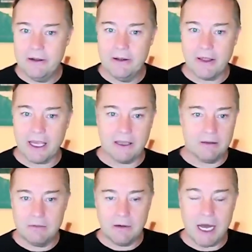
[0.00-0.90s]
Like,
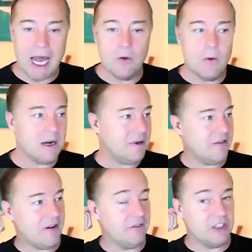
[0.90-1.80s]
I don't want to be
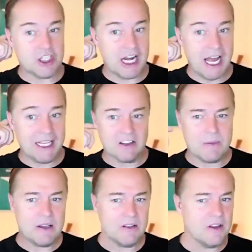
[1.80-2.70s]
involved in shenanigans
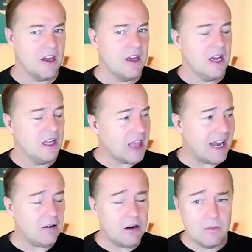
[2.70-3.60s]
because, I
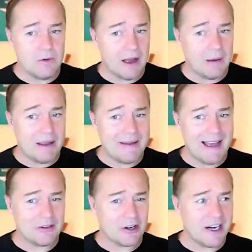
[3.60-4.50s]
don't know, maybe
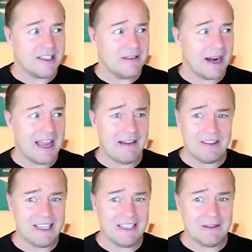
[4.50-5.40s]
I'm crazy, but I have
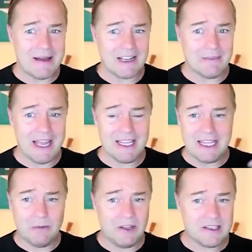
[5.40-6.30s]
this thing in the back of my head
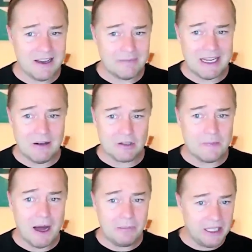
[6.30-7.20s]
that when this company goes
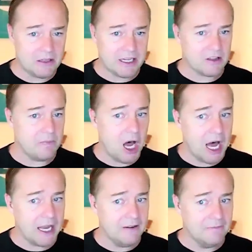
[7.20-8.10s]
public or gets
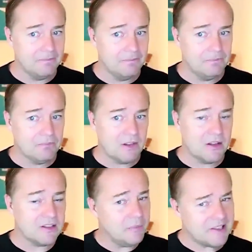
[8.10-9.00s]
bought,
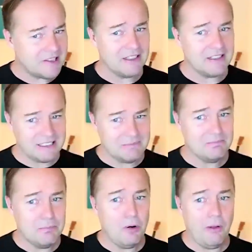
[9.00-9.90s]
somebody's going to
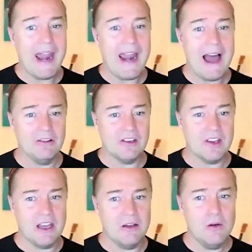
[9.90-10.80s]
pull that out and
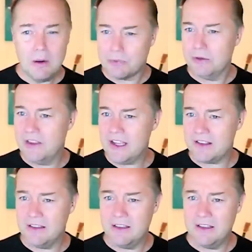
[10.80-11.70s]
say, who approved this?